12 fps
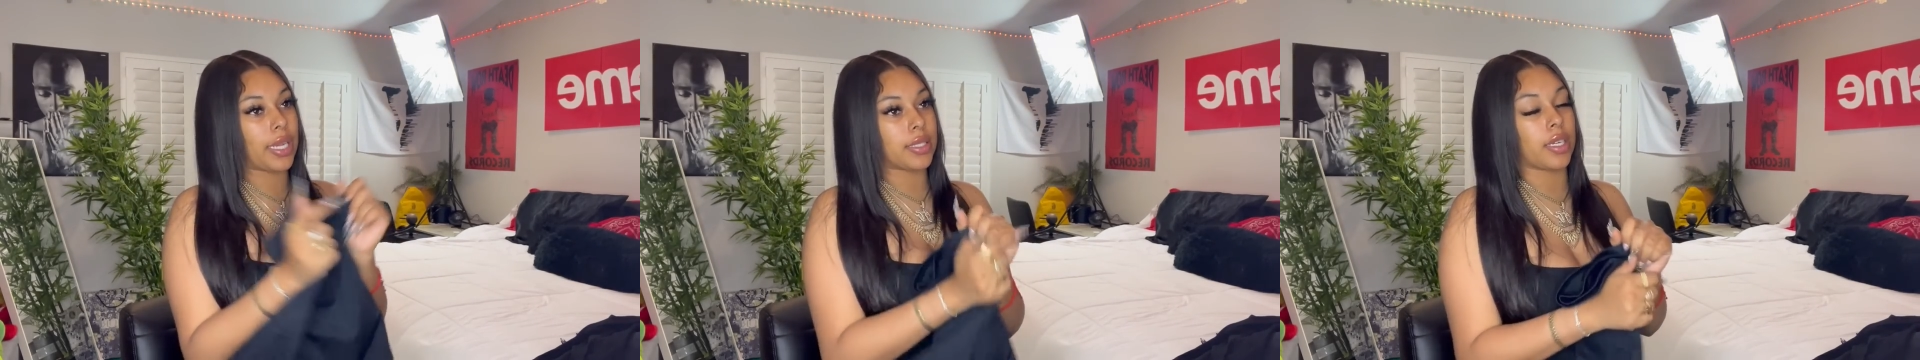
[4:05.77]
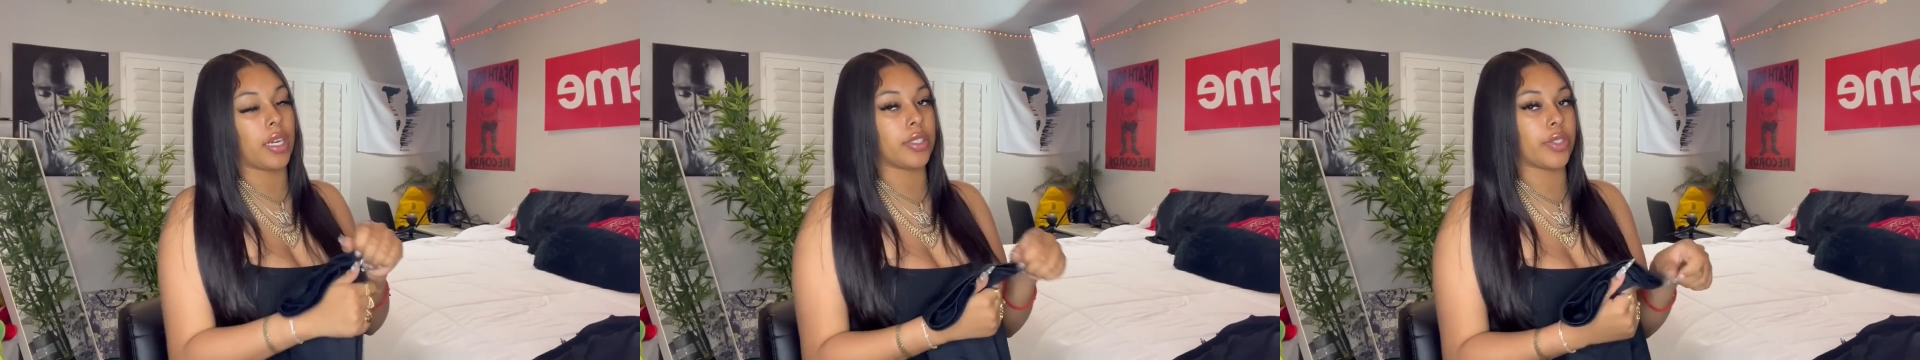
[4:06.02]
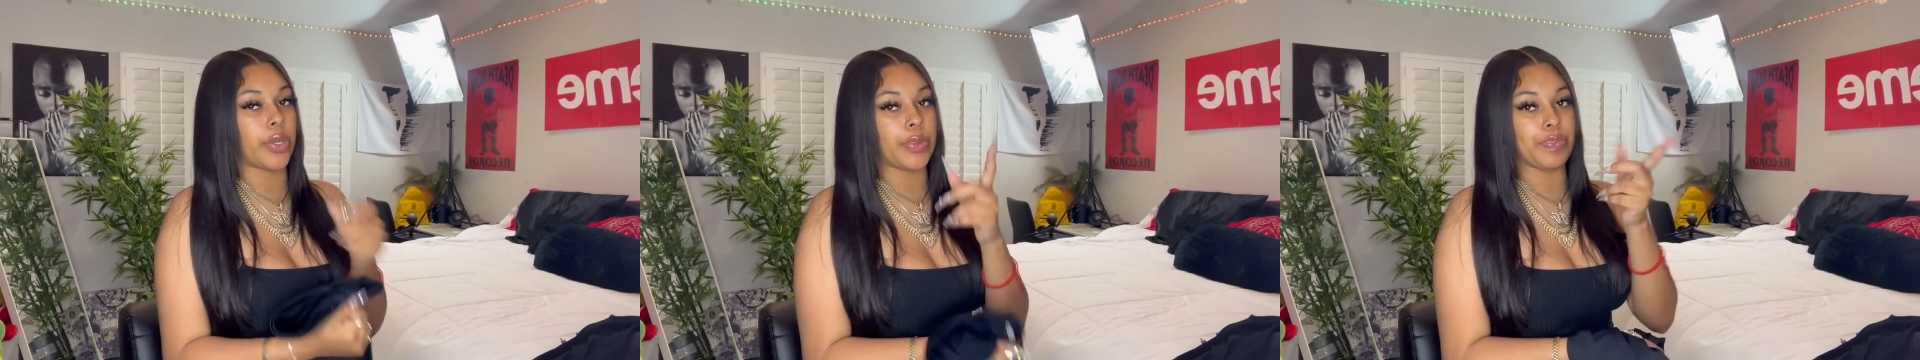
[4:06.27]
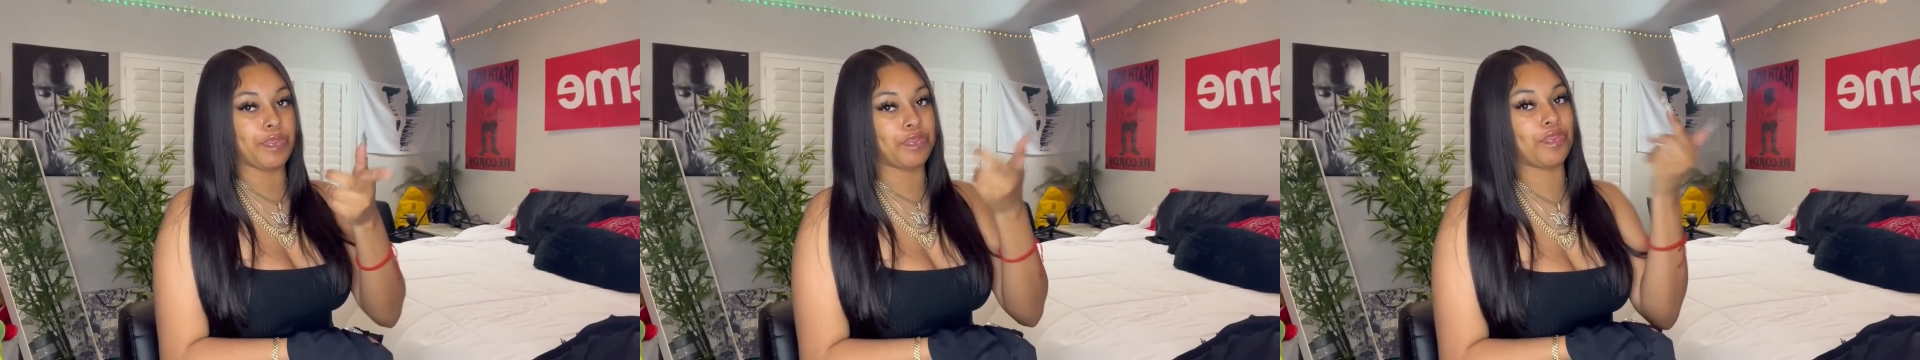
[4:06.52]
skirt. So
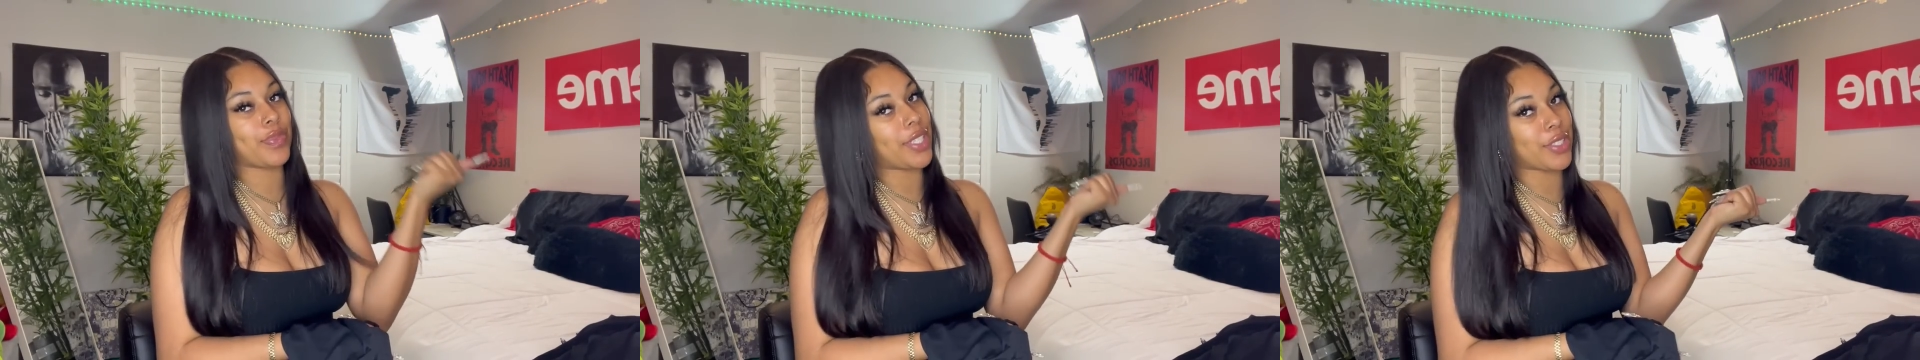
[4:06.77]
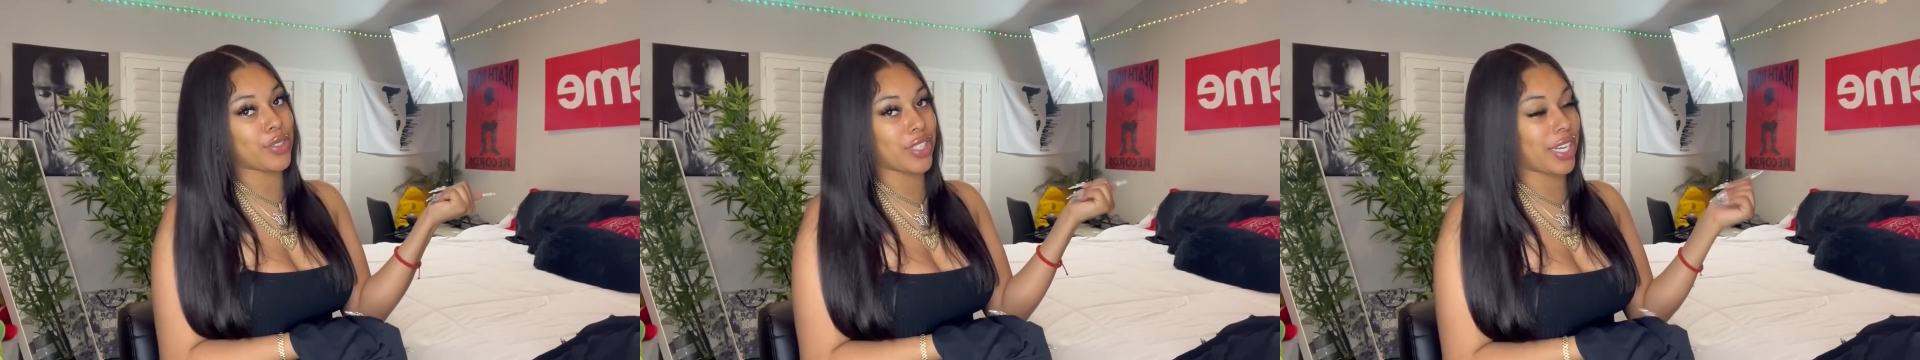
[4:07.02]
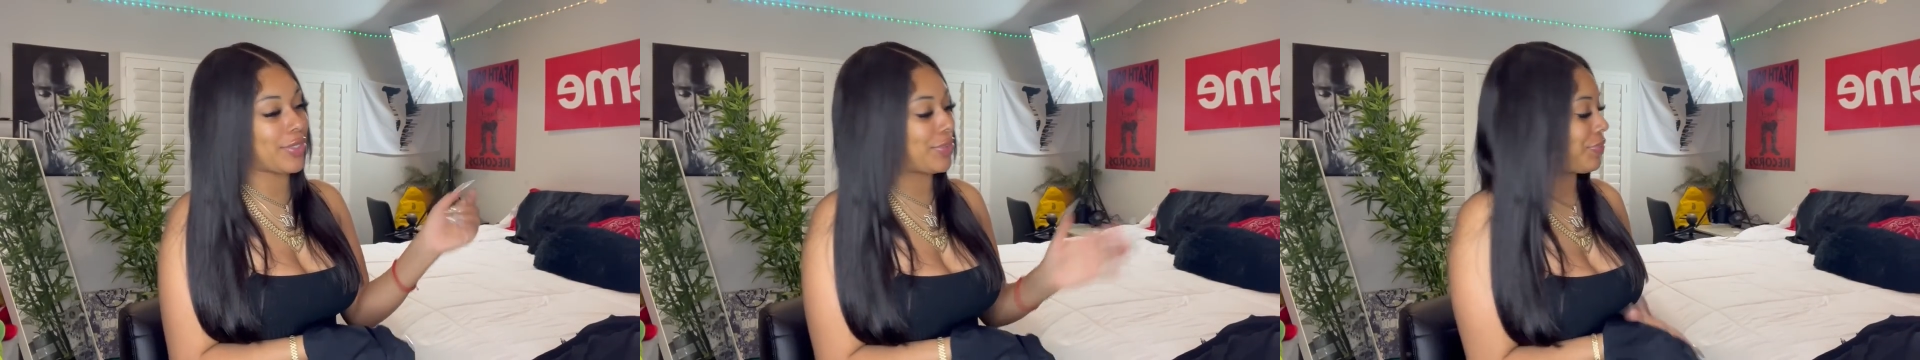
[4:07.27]
let's go try it on.